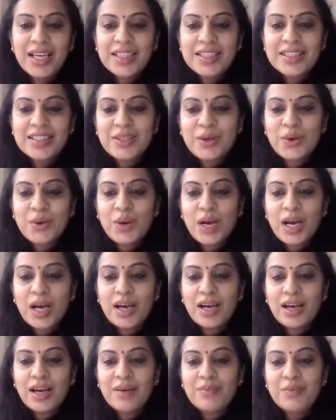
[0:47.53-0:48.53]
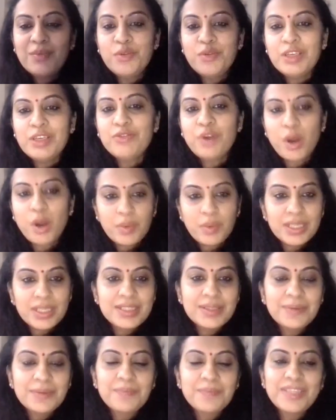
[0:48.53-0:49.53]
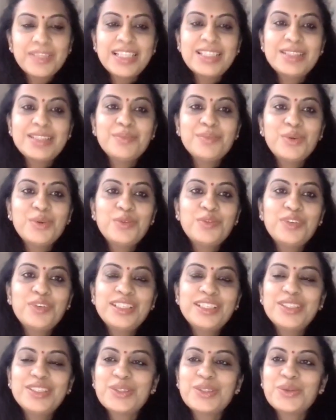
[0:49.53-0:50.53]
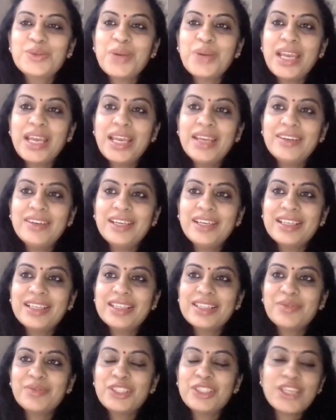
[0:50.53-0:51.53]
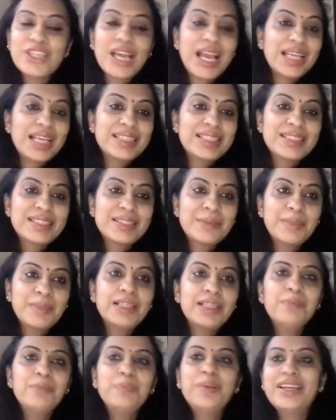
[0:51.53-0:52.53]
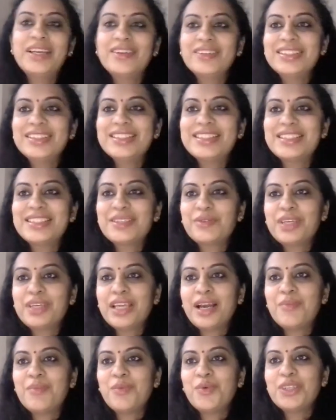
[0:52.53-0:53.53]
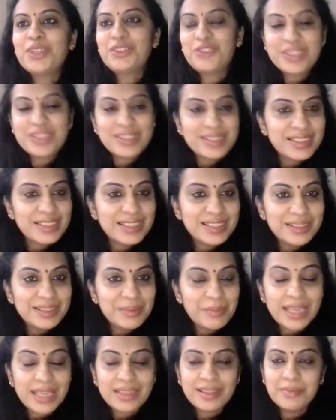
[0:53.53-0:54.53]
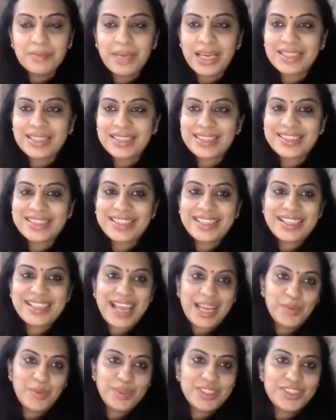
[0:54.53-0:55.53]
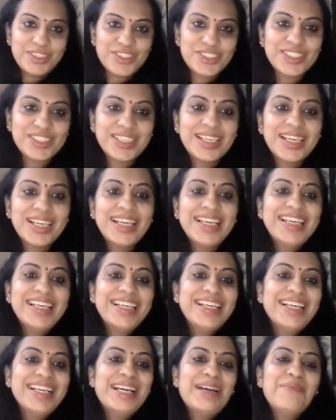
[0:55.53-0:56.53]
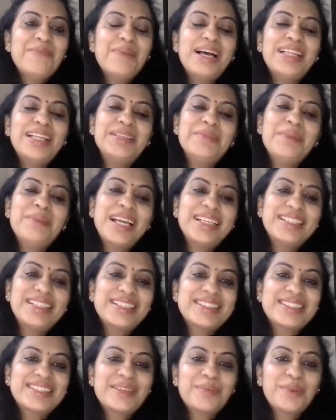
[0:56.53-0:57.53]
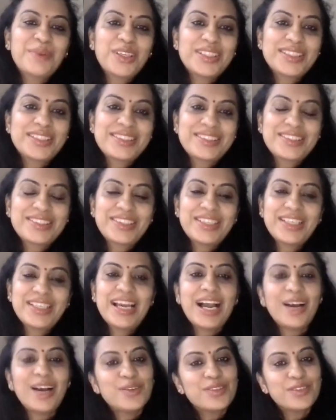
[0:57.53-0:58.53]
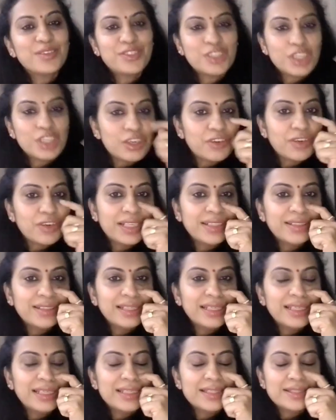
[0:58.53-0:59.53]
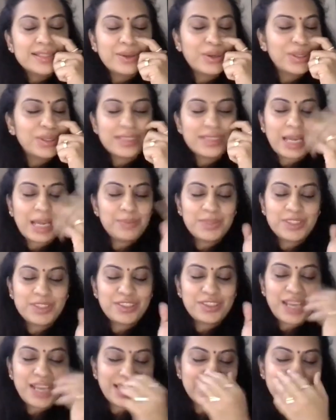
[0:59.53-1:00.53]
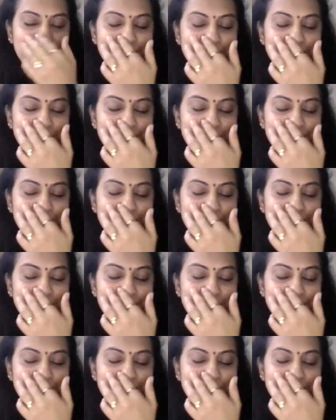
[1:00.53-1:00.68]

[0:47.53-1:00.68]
So, moving forward, let's move into areas which, as typical parents, we are more interested in: mathematics and language. Mathematics in a Montessori house of children is not abstract.